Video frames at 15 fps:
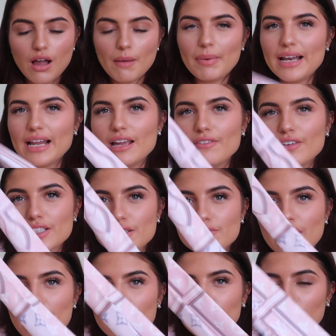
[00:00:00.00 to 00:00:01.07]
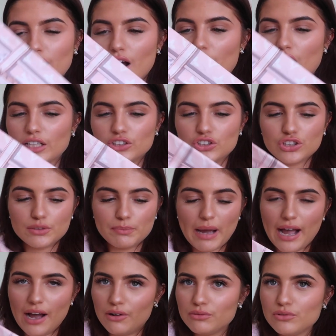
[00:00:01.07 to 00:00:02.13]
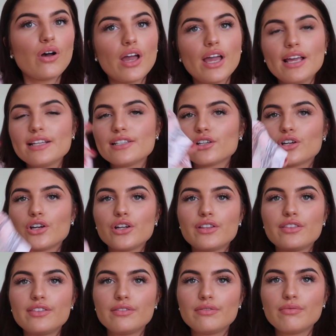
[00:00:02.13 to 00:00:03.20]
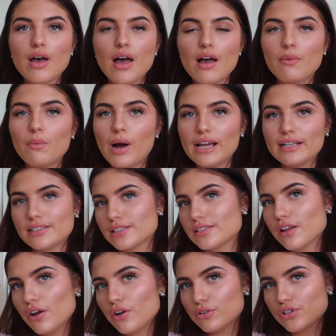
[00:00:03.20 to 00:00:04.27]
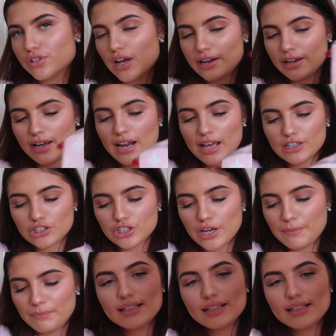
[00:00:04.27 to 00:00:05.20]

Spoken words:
I believe it's around like £100. It is a good way to start your designer collection.